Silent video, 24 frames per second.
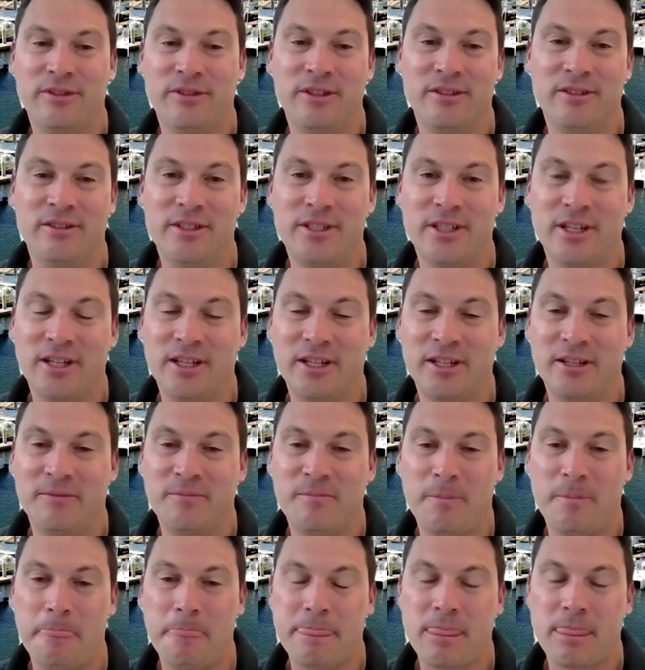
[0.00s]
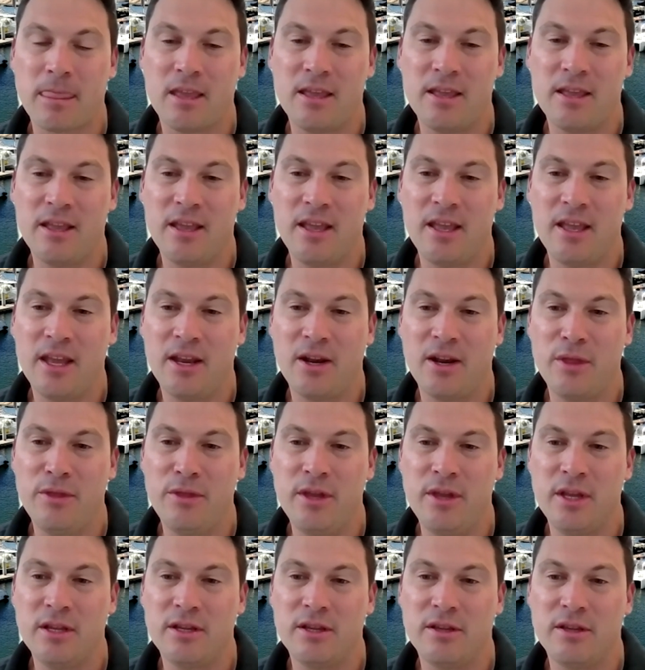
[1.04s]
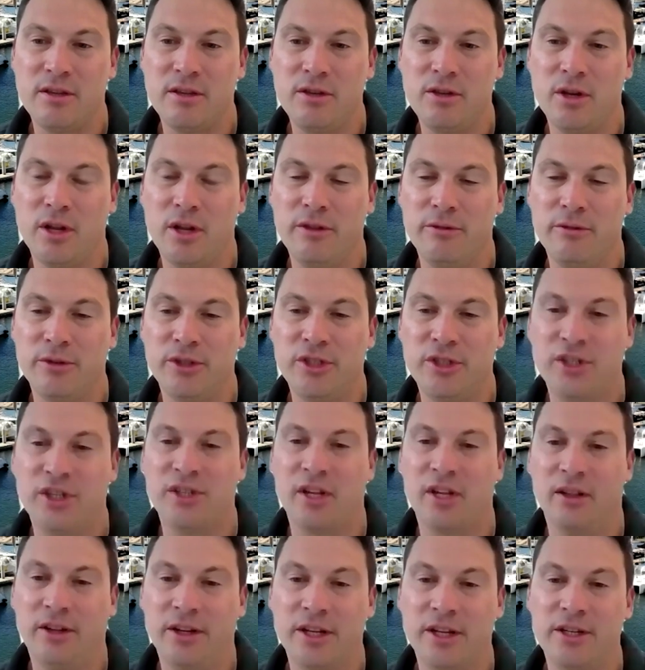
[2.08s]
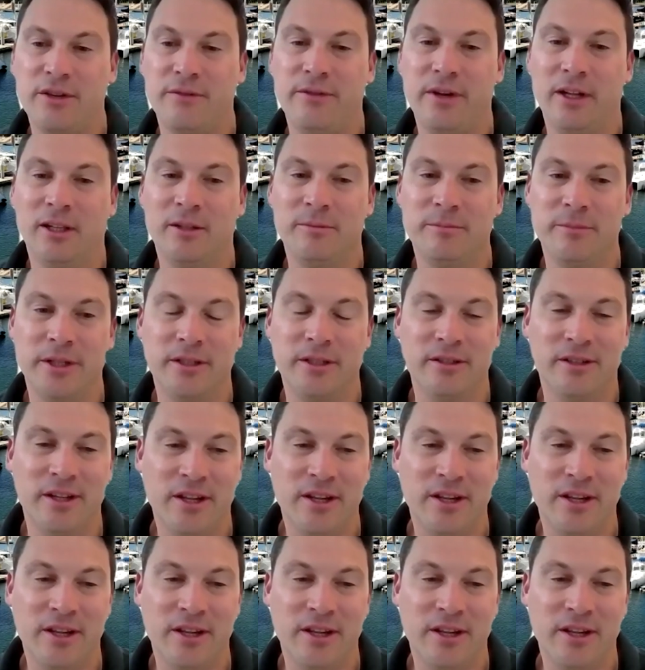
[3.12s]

and I think, you know, there was just a lot of development